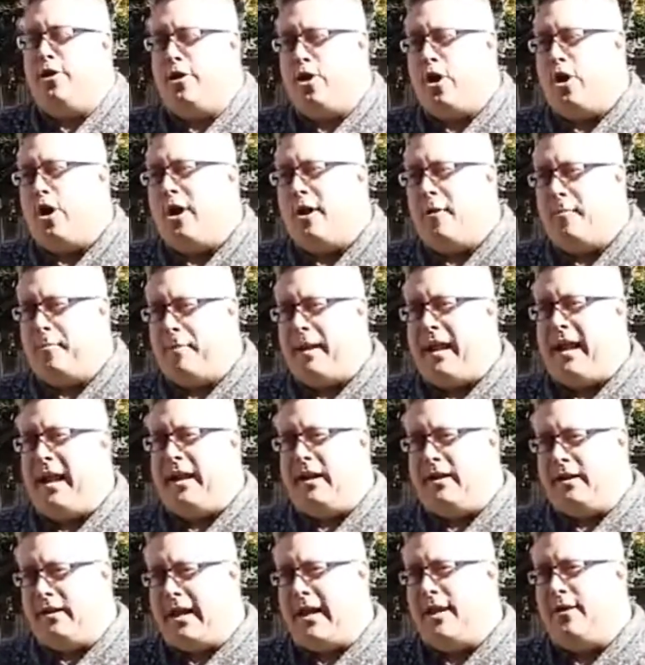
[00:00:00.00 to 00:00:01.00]

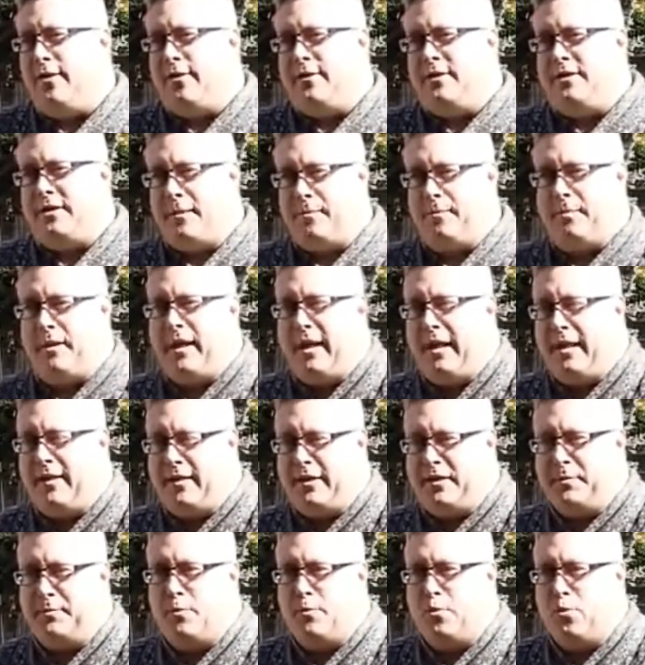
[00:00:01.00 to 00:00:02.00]
non-bank lenders that play
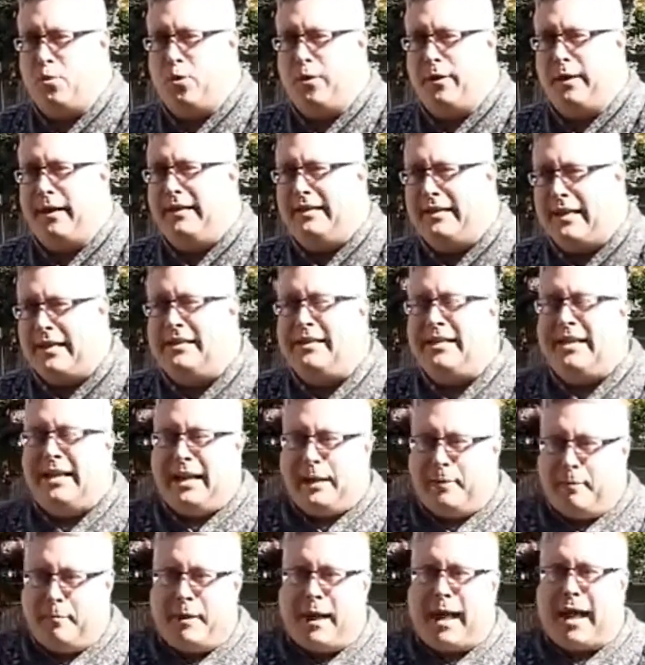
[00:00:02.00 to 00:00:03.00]
in this pool. It doesn't
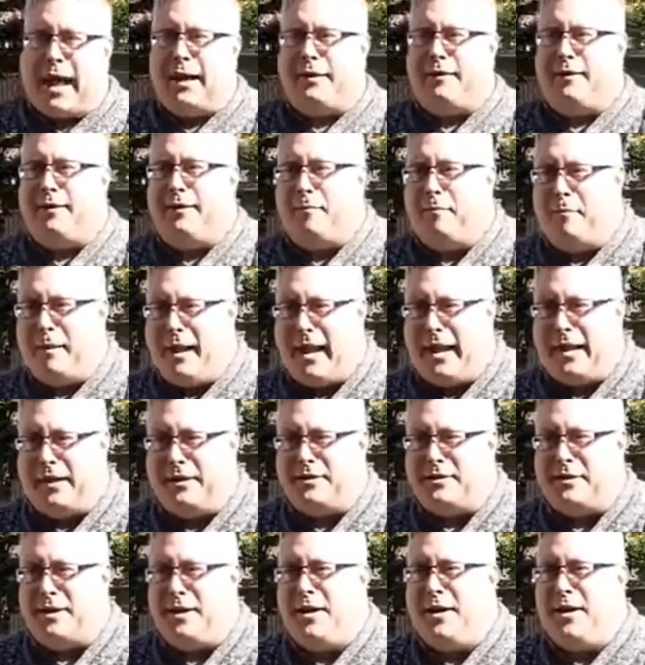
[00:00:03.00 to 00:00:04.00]
impact the
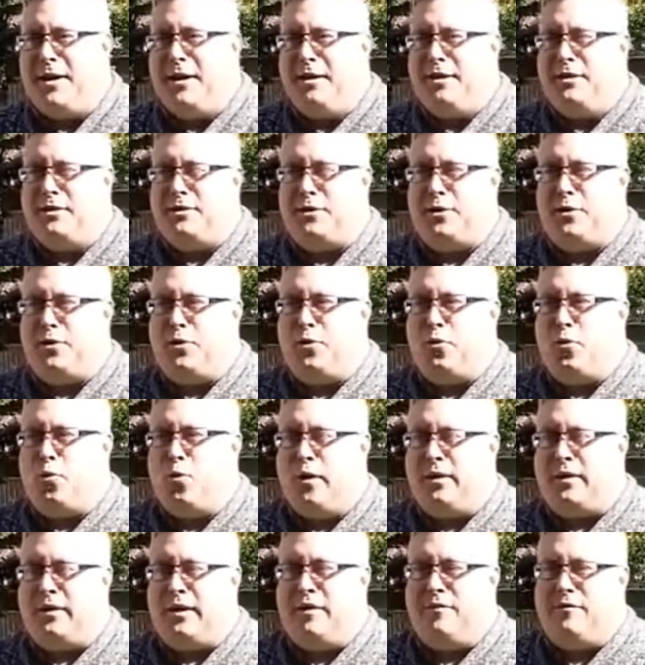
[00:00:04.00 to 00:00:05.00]
banks. So
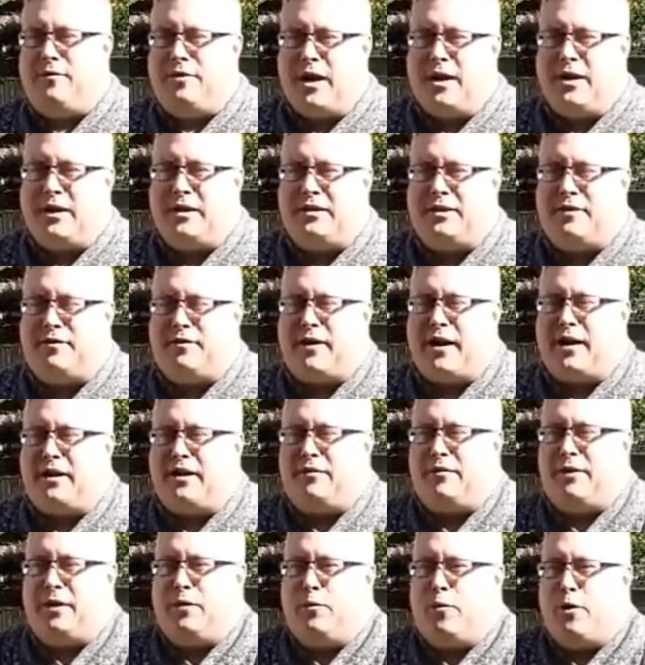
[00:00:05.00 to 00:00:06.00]
what they've done is
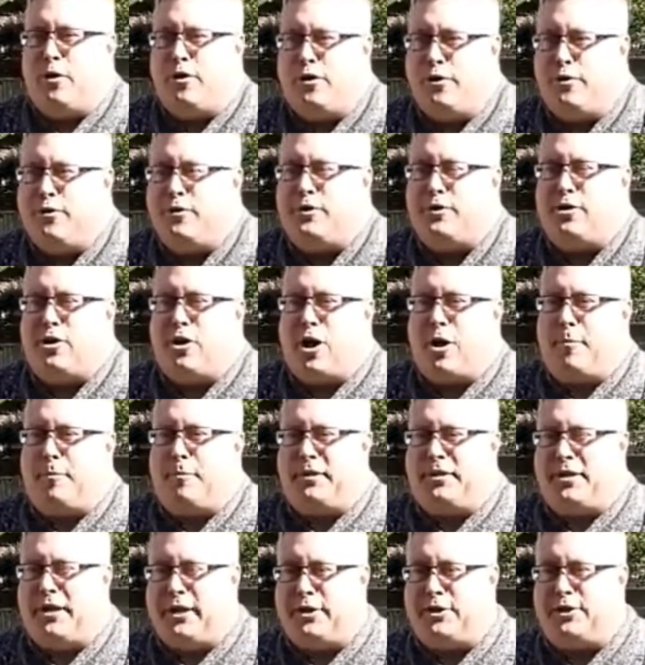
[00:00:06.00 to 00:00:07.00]
effectively reduced
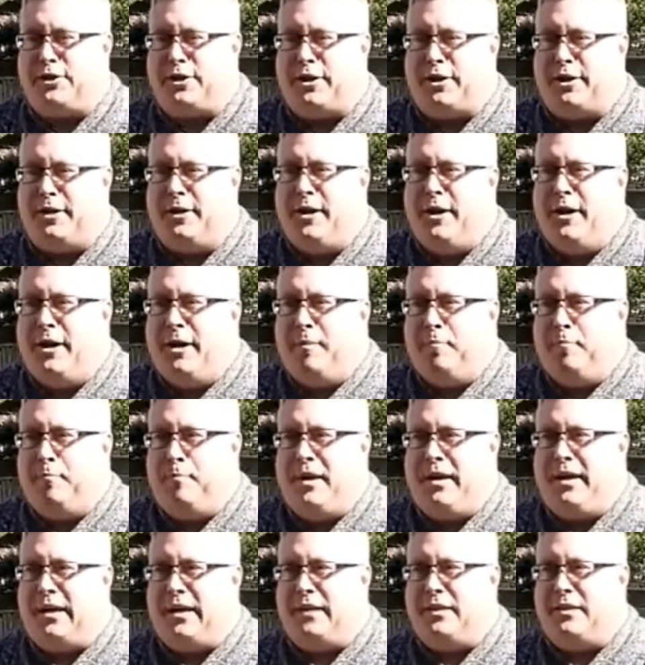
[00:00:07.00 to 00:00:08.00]
competition,
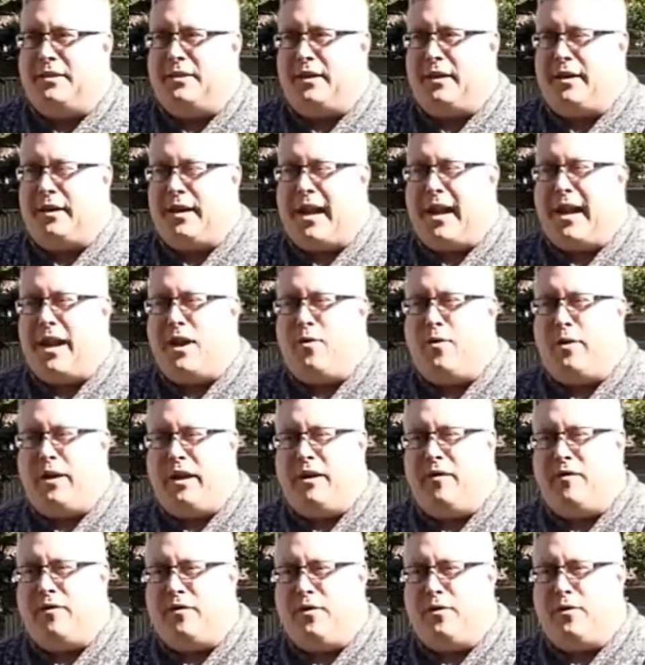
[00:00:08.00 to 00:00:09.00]
because
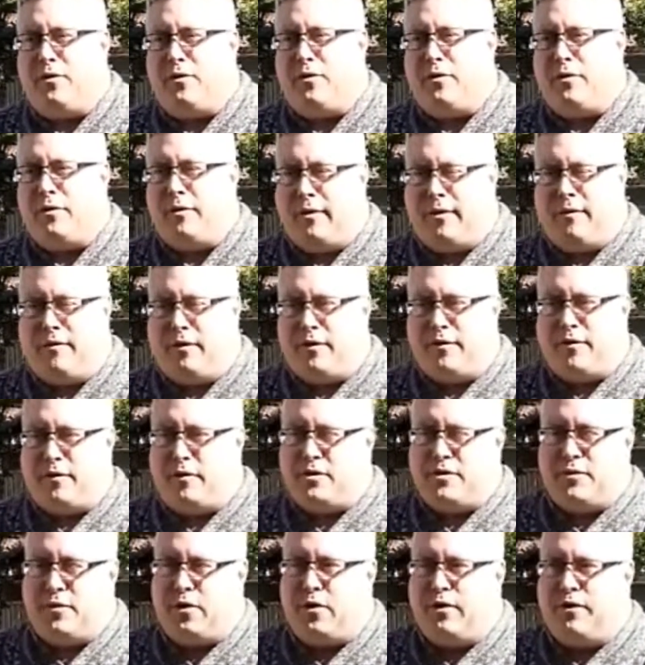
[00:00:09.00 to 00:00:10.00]
now if you're
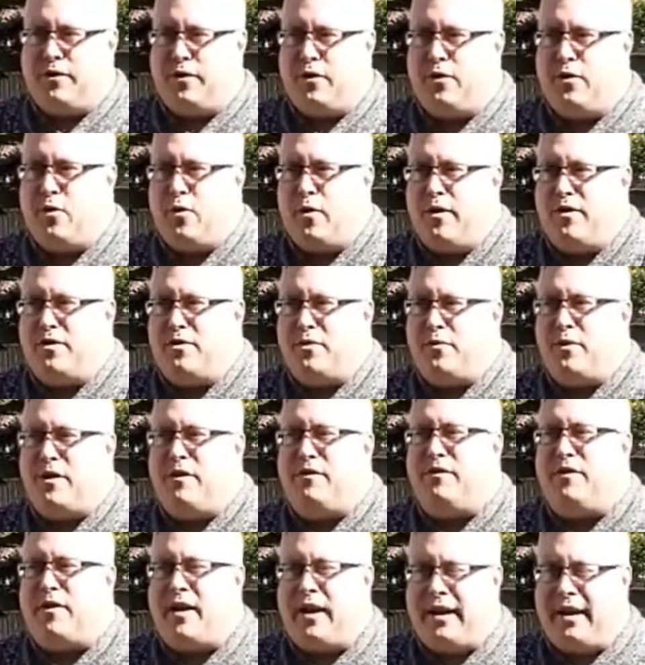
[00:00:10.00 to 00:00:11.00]
first of all, if you're going to
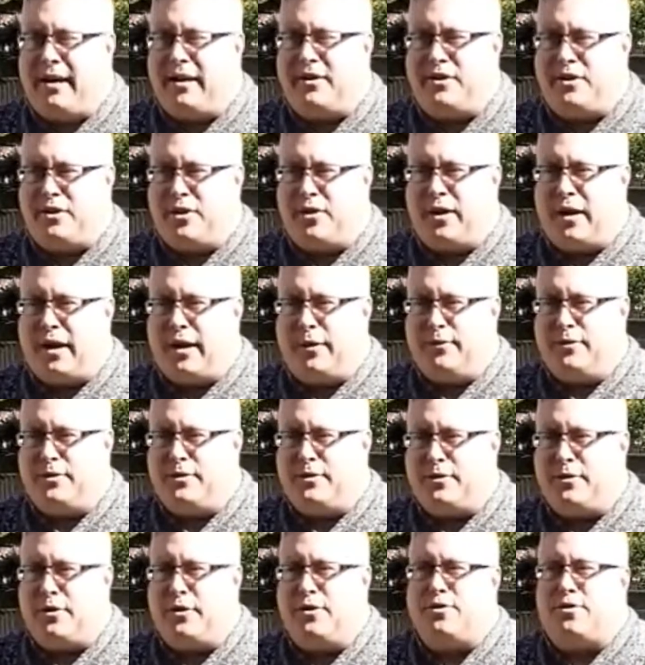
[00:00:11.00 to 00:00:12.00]
refinance your
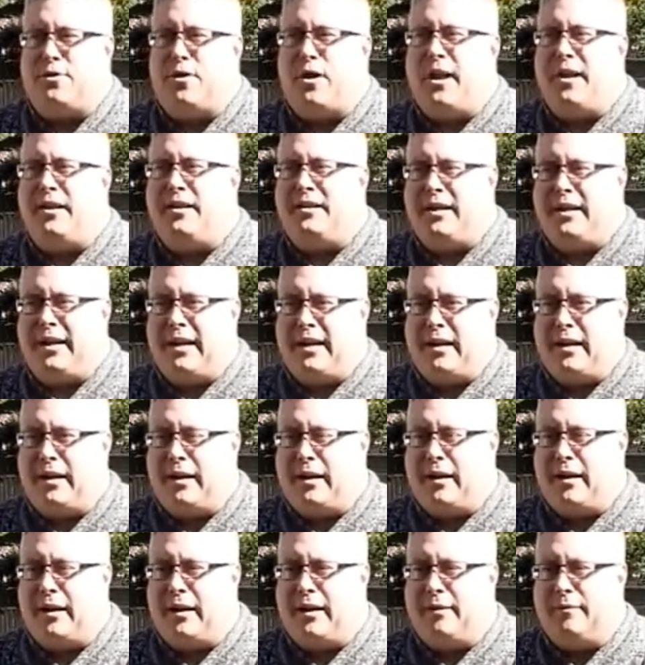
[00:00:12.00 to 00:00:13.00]
house, or you're trying to get
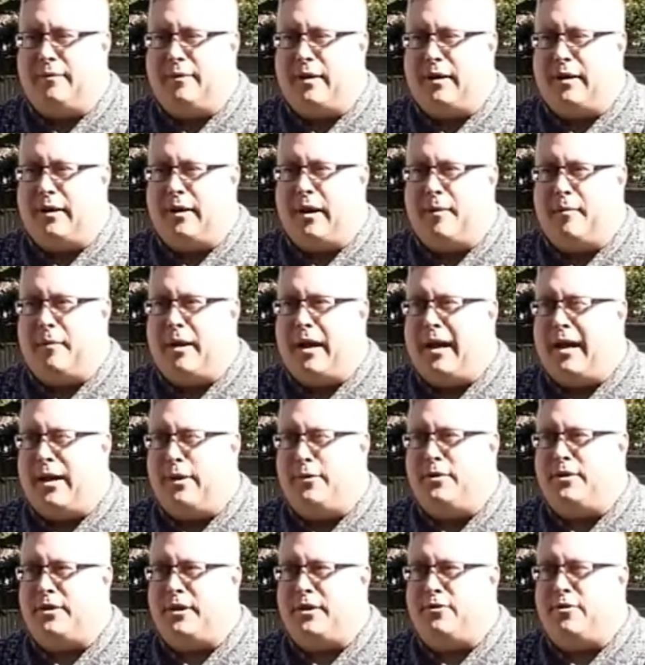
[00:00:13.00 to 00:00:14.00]
a
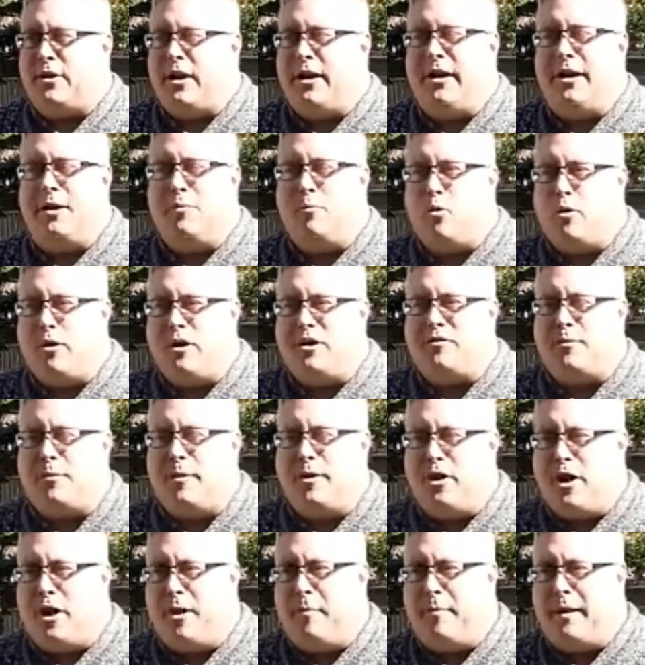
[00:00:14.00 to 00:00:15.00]
house and trying to get a mortgage
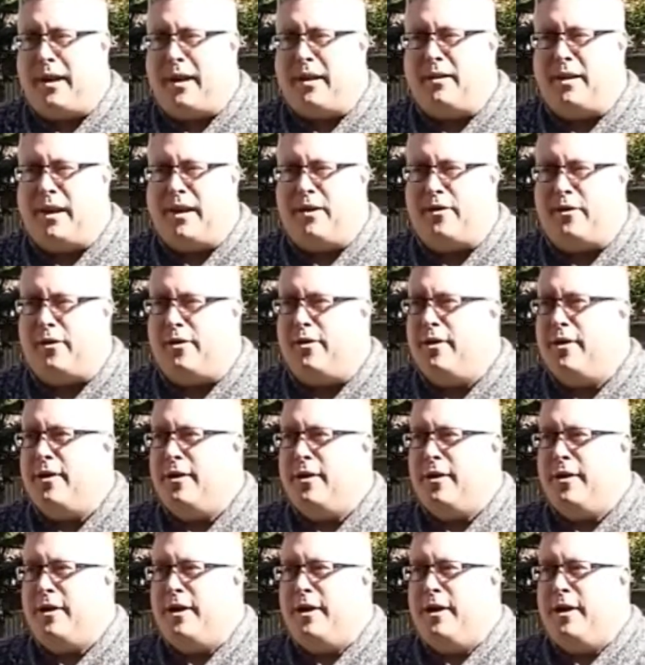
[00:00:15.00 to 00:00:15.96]
from a non-bank lender,